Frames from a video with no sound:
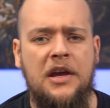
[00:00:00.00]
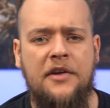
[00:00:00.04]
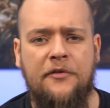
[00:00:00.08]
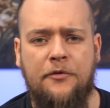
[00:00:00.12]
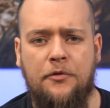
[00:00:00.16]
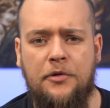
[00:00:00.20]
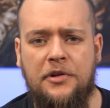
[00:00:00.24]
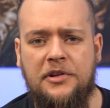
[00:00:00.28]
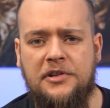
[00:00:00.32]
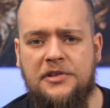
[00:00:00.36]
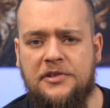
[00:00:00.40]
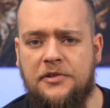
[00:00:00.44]

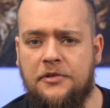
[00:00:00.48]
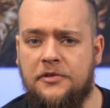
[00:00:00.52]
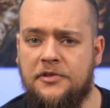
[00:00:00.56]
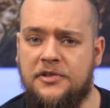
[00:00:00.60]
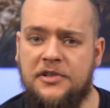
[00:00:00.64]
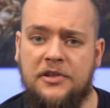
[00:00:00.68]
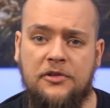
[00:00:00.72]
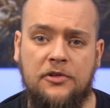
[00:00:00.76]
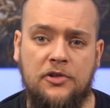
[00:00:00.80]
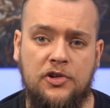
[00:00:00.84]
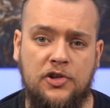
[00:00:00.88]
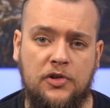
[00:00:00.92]
For
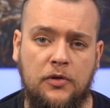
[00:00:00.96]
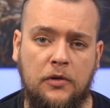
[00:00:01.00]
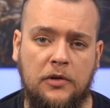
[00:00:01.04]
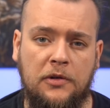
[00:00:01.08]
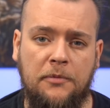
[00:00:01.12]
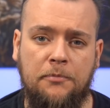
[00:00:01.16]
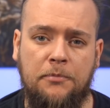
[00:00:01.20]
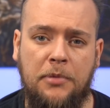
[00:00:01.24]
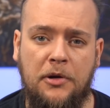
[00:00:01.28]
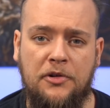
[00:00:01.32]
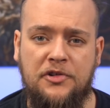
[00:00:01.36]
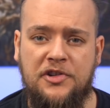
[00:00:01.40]
instance, in the
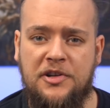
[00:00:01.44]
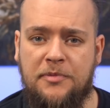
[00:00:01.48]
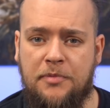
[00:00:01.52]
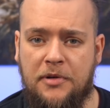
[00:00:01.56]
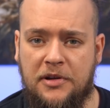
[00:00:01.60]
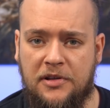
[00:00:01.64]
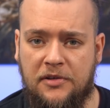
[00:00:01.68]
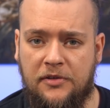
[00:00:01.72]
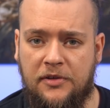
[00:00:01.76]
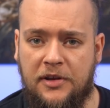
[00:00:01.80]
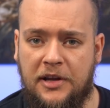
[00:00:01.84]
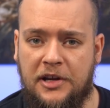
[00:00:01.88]
short and punchy
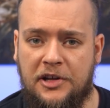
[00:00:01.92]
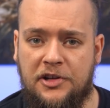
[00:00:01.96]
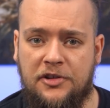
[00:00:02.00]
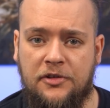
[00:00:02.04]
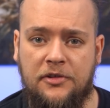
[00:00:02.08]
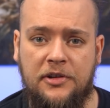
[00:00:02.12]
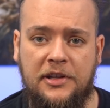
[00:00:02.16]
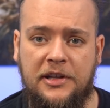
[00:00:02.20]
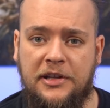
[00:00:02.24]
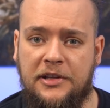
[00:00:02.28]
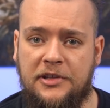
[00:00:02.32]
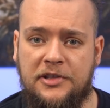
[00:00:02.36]

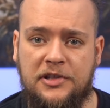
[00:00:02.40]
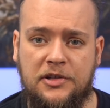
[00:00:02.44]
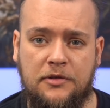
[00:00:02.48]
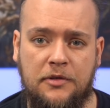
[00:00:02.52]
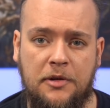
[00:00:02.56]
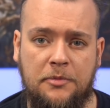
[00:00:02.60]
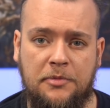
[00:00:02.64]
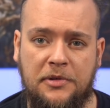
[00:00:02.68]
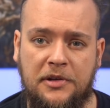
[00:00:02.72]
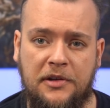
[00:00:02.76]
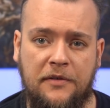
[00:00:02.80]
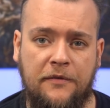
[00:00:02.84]
presentation, he is
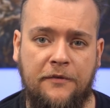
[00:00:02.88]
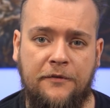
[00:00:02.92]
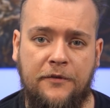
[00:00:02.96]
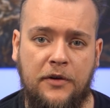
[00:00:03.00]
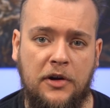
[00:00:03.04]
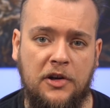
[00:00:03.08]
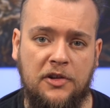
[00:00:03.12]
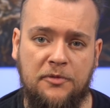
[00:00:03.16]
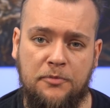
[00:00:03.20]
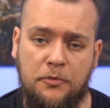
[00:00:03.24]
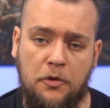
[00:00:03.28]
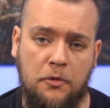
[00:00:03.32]
scripted and
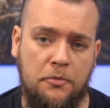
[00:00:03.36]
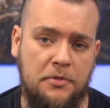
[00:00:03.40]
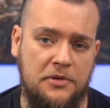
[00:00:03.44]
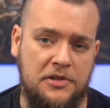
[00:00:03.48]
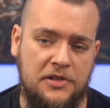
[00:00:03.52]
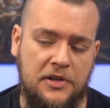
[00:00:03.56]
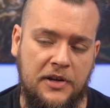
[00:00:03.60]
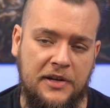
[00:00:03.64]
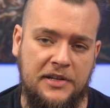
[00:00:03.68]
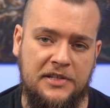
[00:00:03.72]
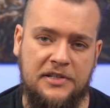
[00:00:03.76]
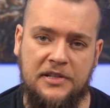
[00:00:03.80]
far more
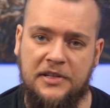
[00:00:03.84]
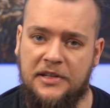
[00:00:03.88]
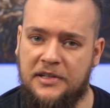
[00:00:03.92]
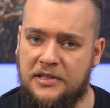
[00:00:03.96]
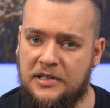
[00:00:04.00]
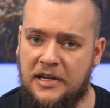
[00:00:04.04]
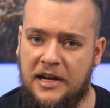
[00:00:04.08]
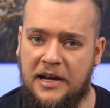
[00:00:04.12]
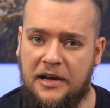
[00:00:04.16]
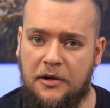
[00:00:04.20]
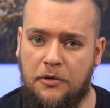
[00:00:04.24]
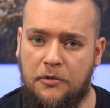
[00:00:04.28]
precise in
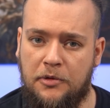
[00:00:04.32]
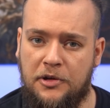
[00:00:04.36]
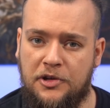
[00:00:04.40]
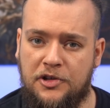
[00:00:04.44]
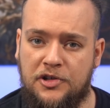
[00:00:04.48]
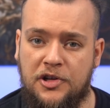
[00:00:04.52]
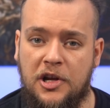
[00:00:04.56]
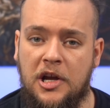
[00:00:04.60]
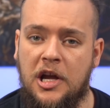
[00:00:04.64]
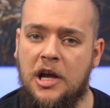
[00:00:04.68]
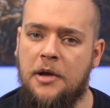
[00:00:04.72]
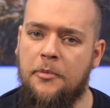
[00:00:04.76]
his
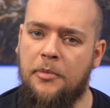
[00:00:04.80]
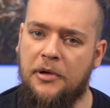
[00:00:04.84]
language,